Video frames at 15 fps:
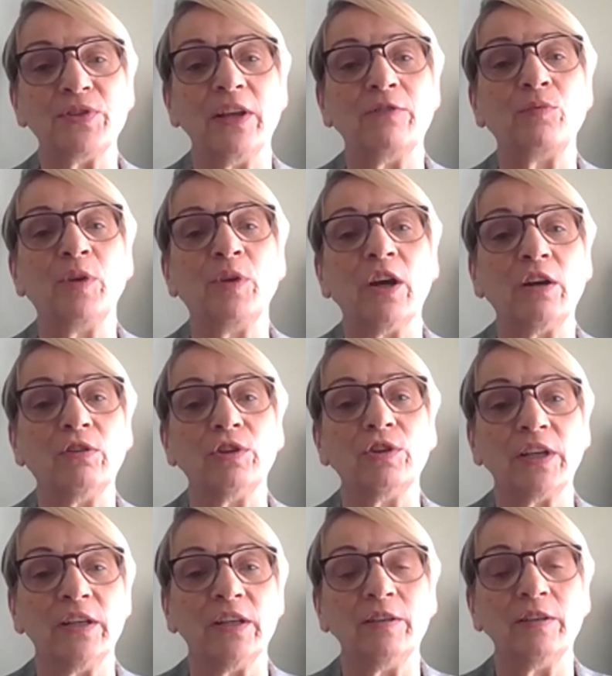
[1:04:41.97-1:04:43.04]
if we are
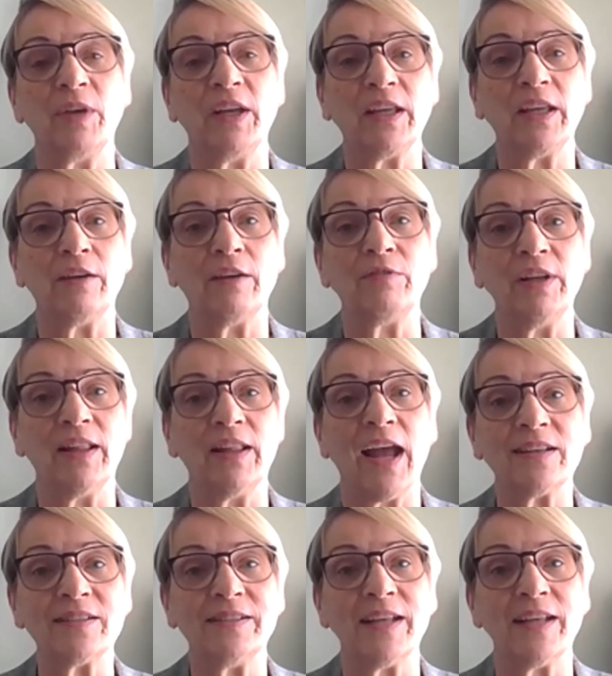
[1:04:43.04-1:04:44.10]
looking to make every
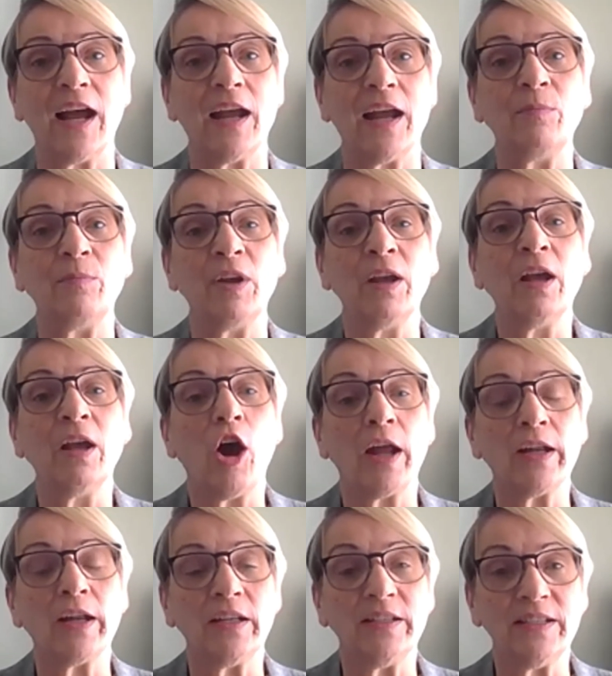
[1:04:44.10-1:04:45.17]
last dime
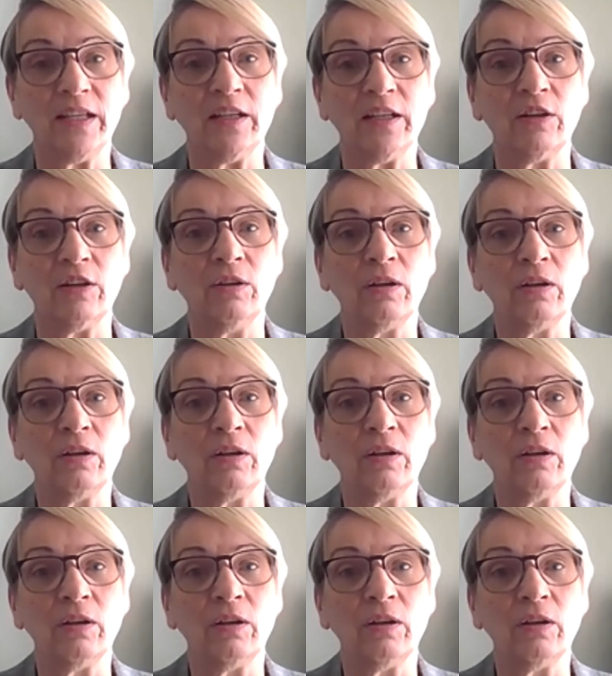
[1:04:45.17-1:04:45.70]
on a deal,